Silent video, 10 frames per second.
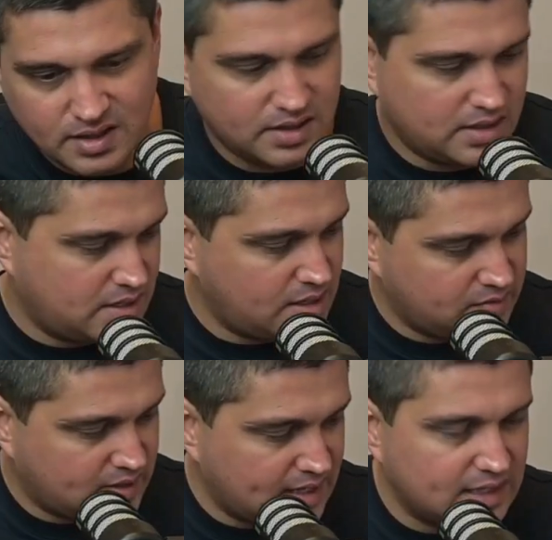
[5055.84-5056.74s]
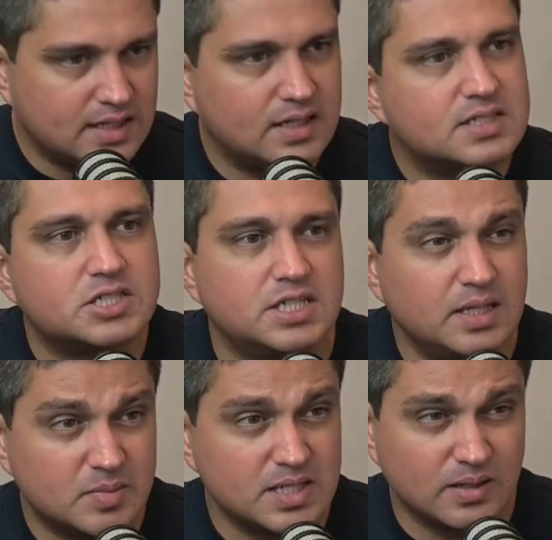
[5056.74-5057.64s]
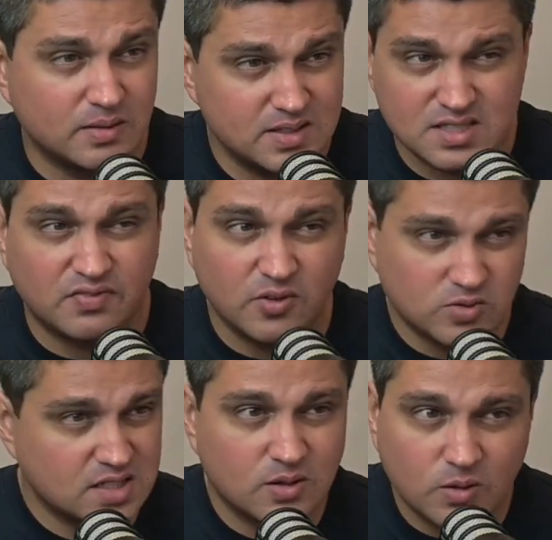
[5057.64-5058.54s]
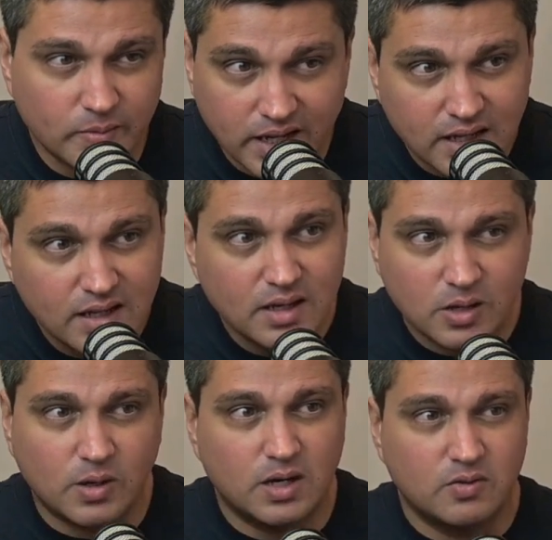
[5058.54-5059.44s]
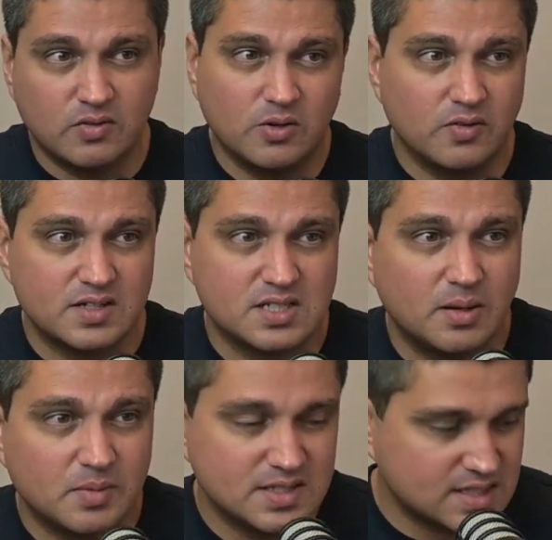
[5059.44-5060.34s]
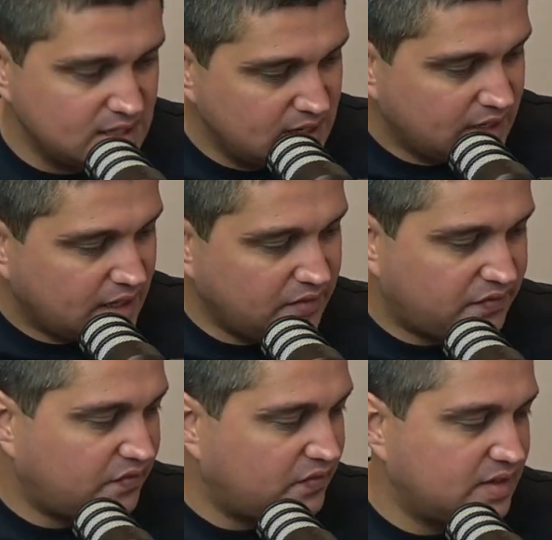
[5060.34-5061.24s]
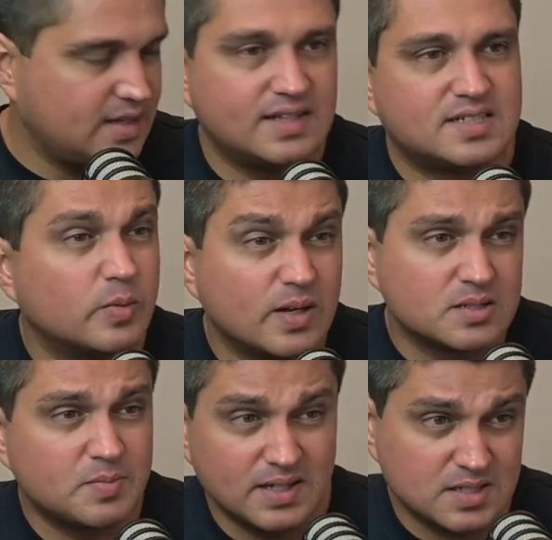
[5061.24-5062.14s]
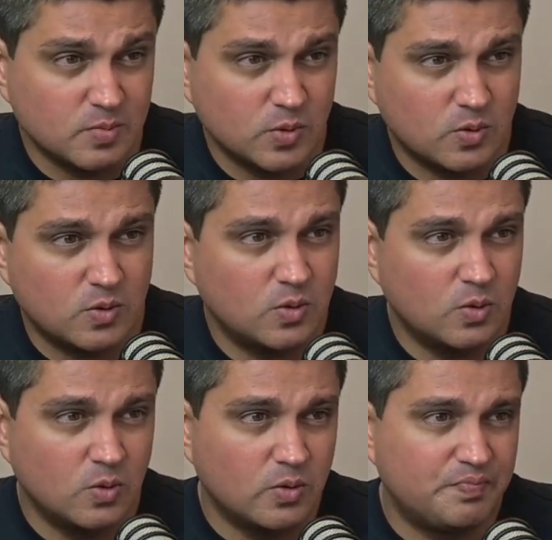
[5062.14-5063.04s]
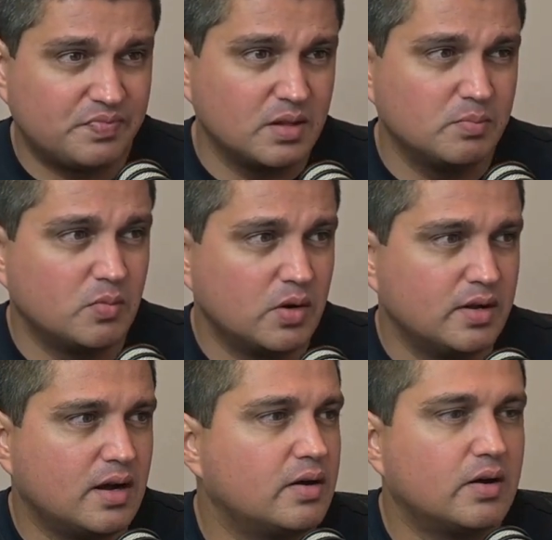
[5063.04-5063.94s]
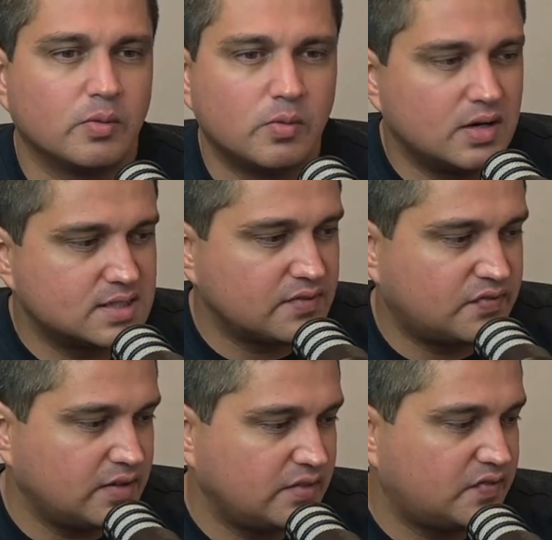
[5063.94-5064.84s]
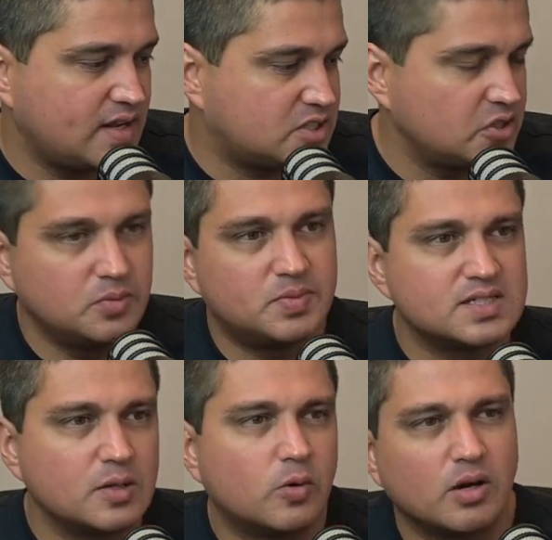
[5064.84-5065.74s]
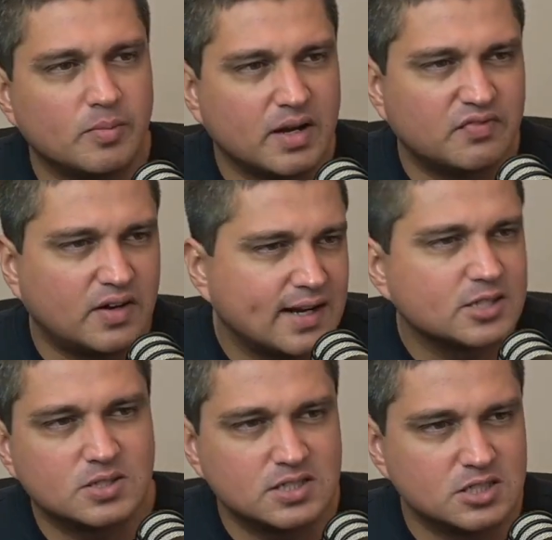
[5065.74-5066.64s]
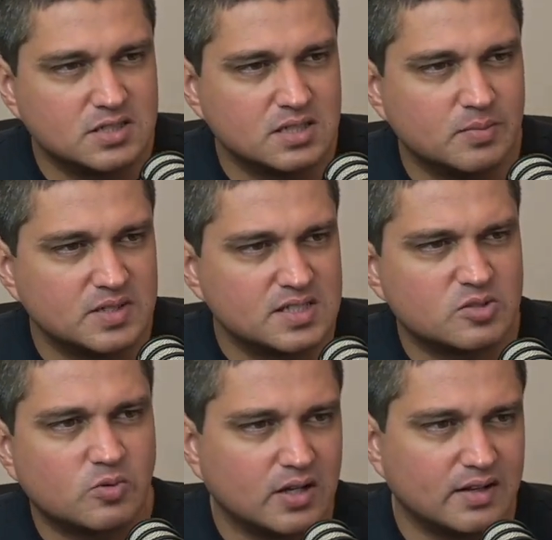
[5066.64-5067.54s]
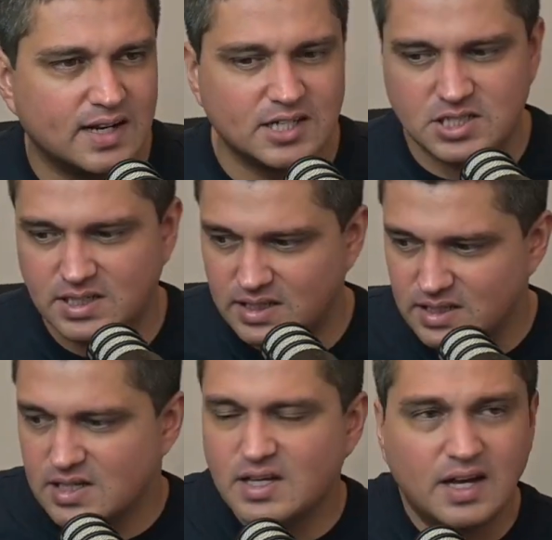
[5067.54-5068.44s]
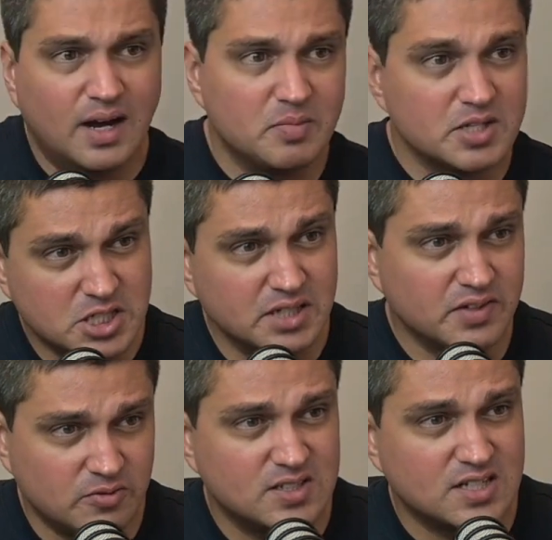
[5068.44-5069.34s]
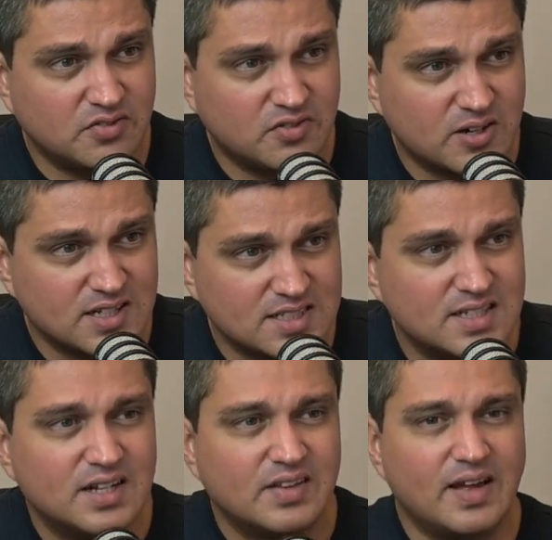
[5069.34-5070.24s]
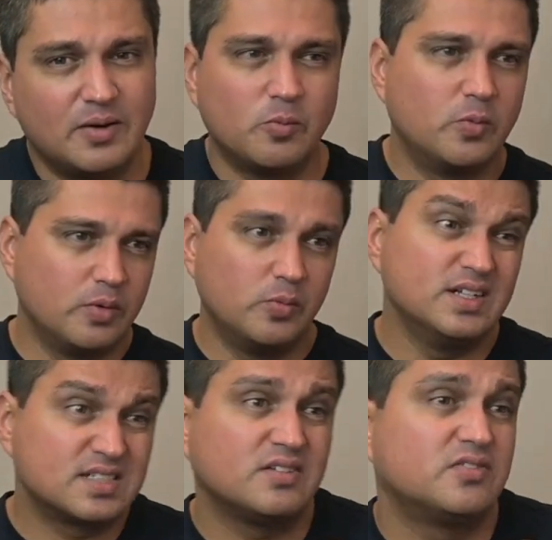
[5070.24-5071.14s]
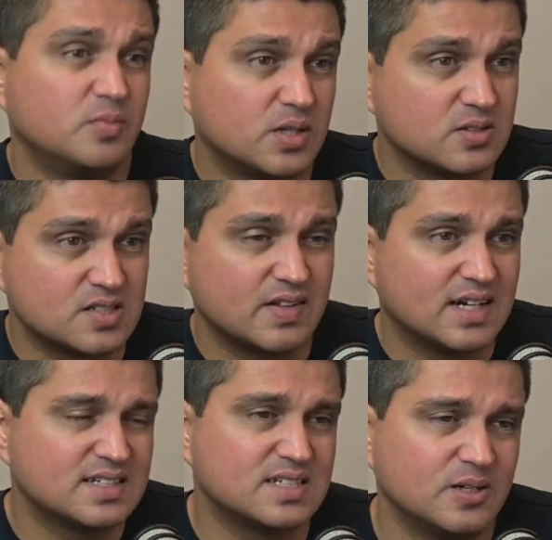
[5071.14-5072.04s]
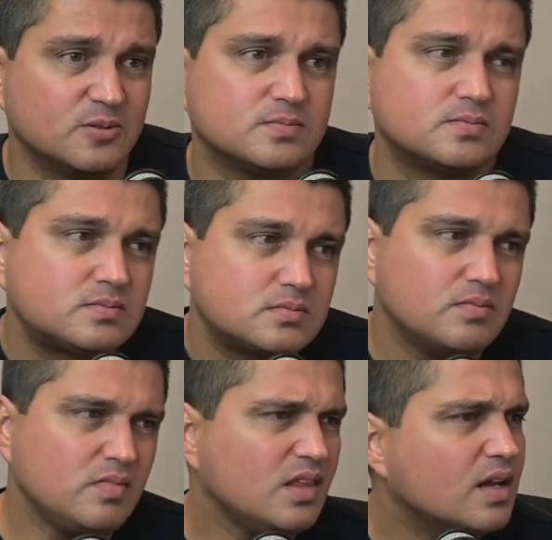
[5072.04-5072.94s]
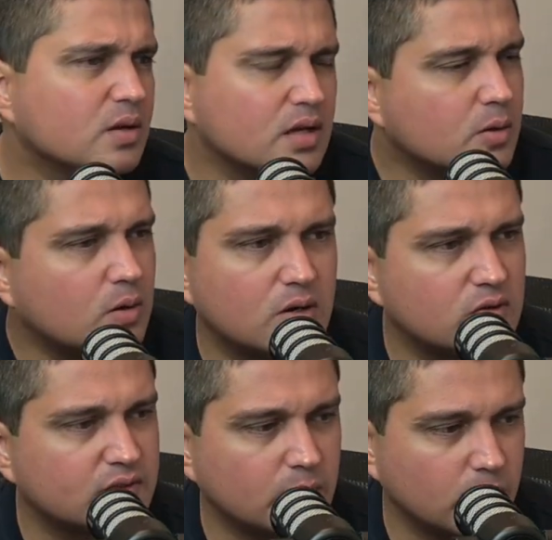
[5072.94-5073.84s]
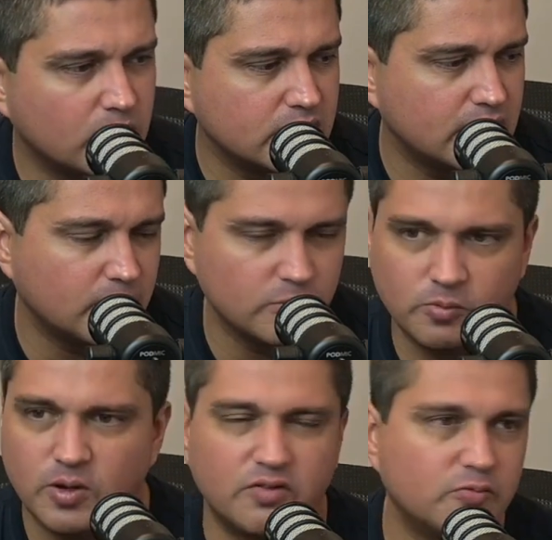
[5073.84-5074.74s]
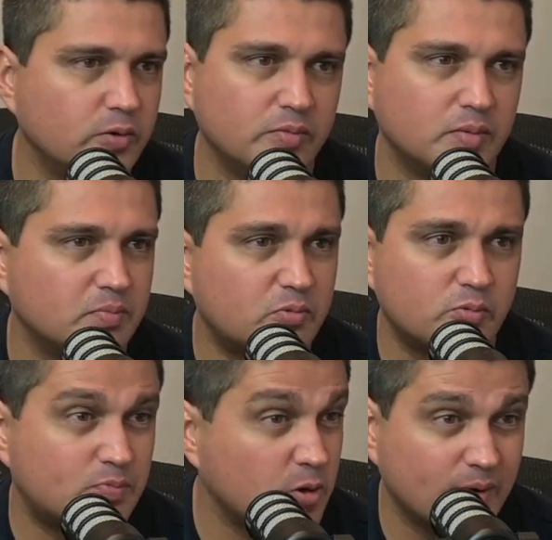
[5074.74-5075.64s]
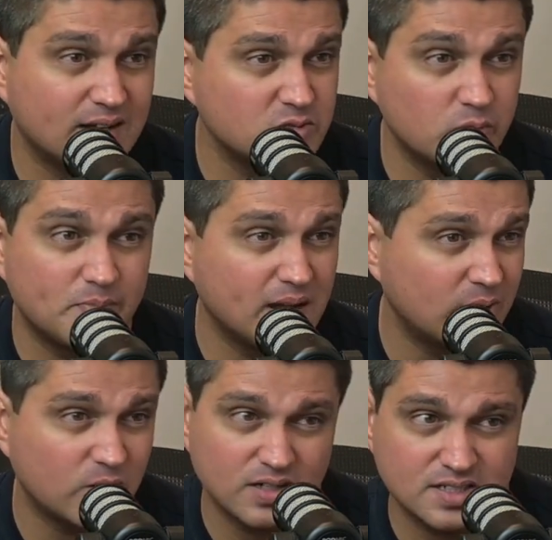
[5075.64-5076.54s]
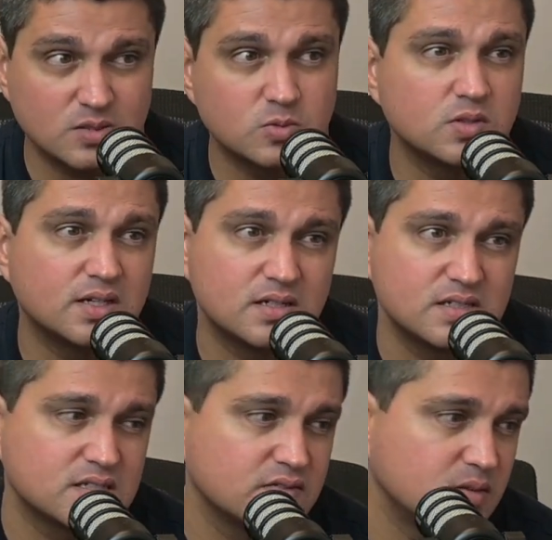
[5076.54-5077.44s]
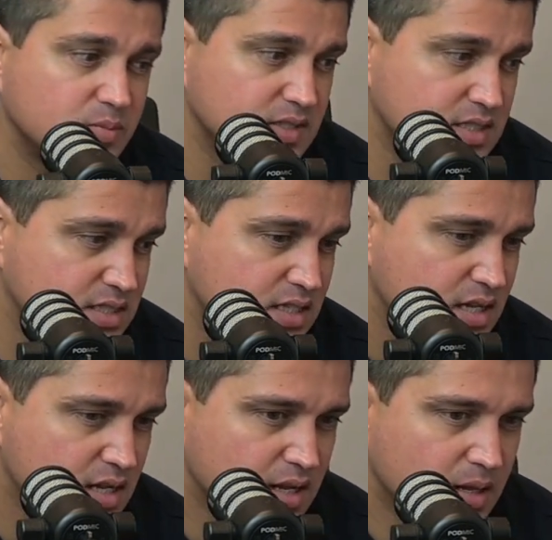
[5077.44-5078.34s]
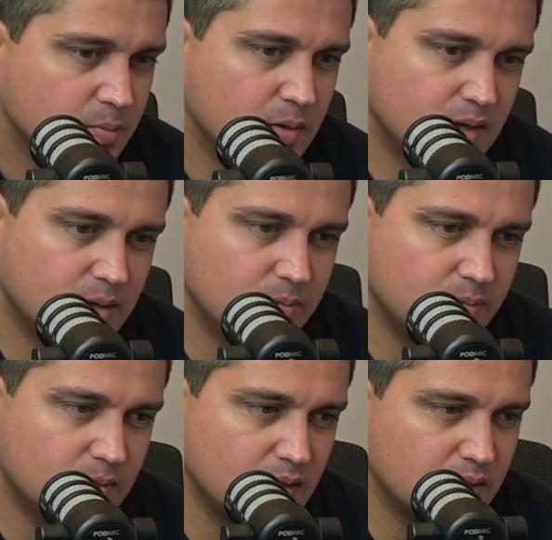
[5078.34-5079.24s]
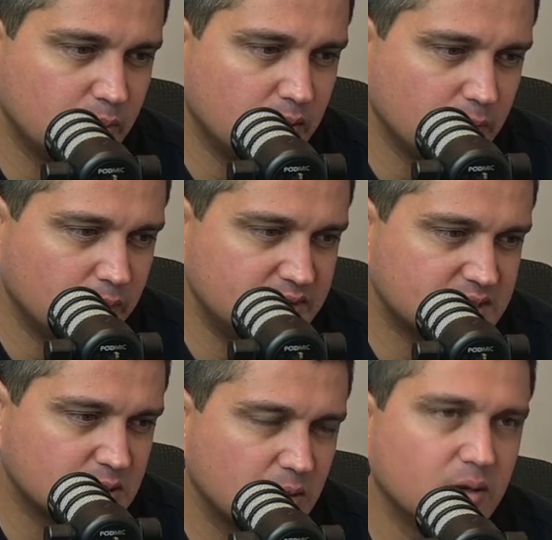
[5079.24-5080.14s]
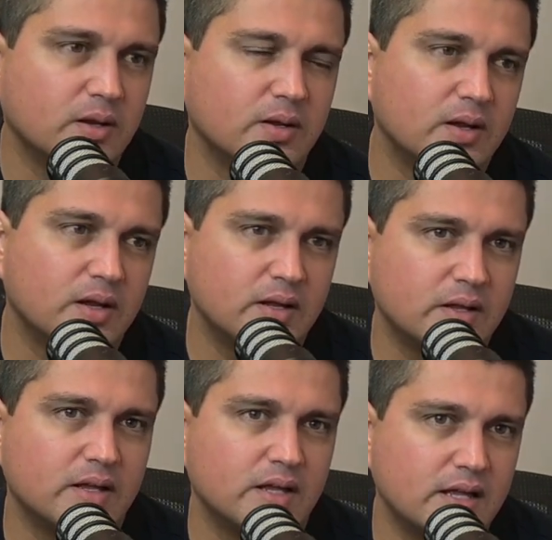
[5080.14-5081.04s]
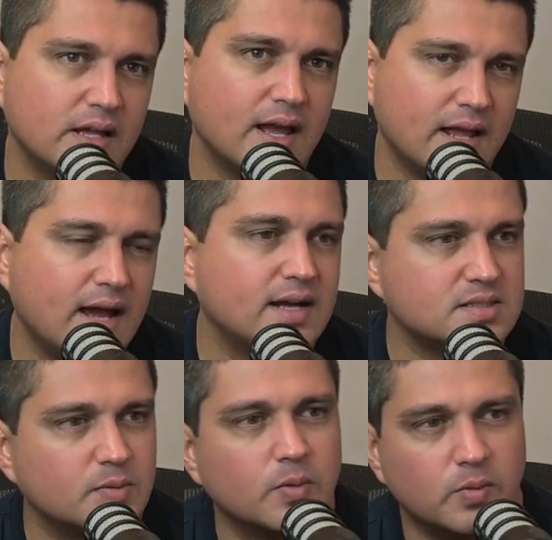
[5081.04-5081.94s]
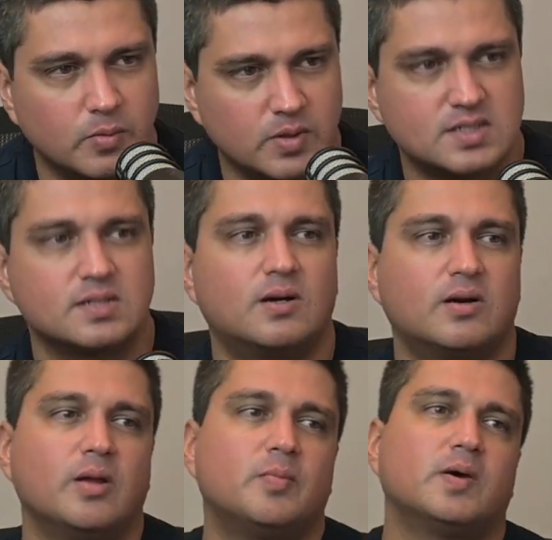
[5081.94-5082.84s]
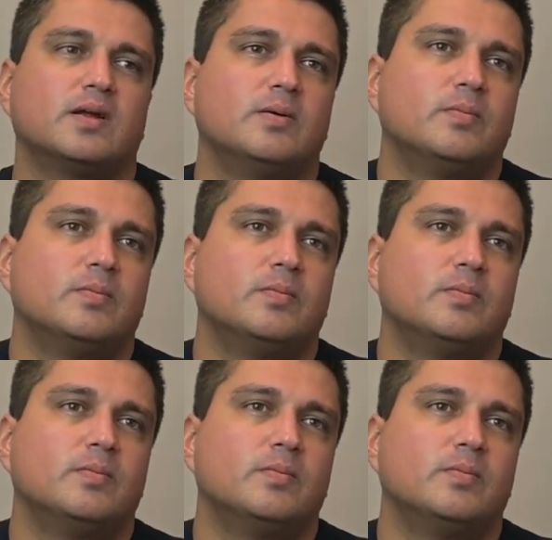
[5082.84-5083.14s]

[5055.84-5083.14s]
You know, getting a cheap deal is a false economy. Quite a lot of the time, because if then someone else pays them more, or otherwise, if they're too busy worrying about financial issues in the business rather than actually achieving a result for us, then we suffer because of that. So. And quite often, you know, wherever we've been proactive with pay rises, all that kind of stuff in the business. But we just got to, it has to be a win-win scenario. But